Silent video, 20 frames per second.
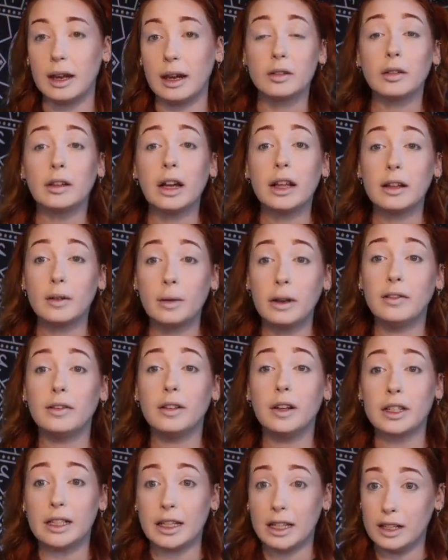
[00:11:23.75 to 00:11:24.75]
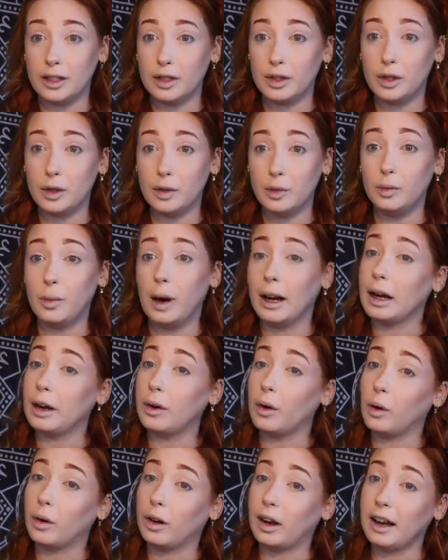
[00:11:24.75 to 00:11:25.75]
So now that we've looked into what an
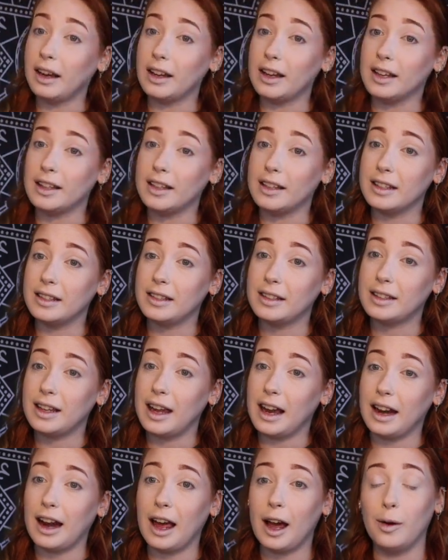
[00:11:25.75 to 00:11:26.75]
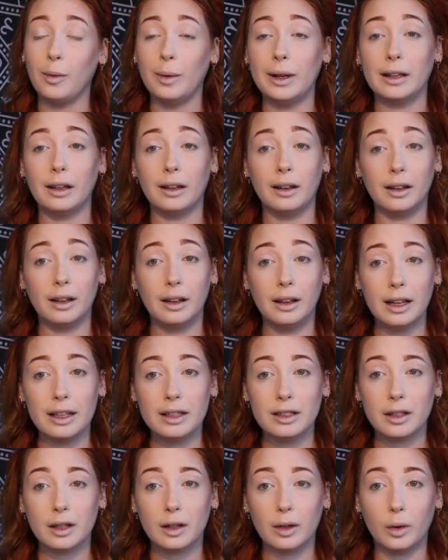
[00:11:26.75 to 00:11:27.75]
aura is and how we can
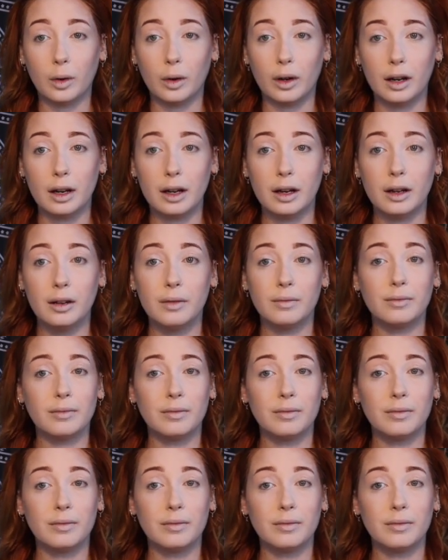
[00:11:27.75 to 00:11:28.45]
cleanse our aura,